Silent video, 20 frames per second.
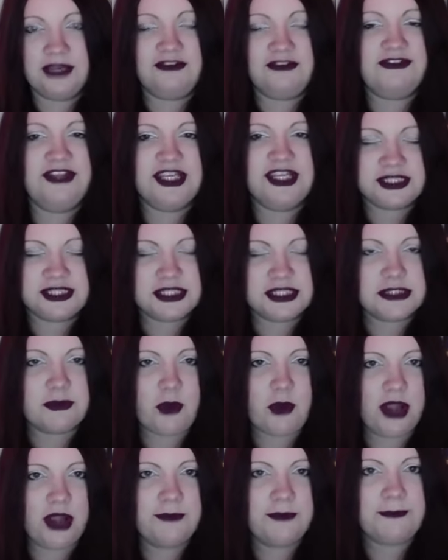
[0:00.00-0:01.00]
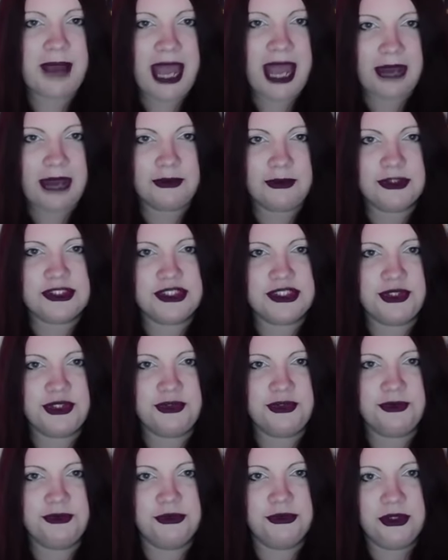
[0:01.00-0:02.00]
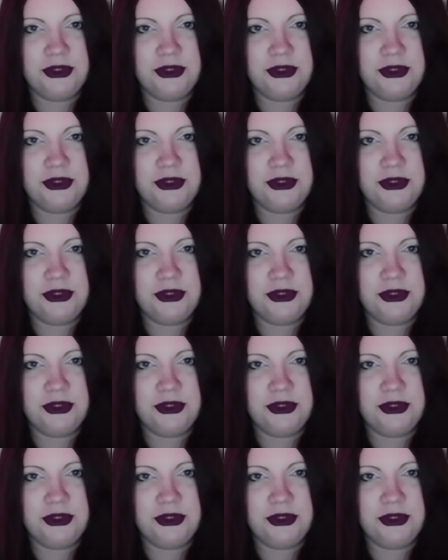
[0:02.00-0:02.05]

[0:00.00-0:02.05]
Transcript: If this is what empowers you,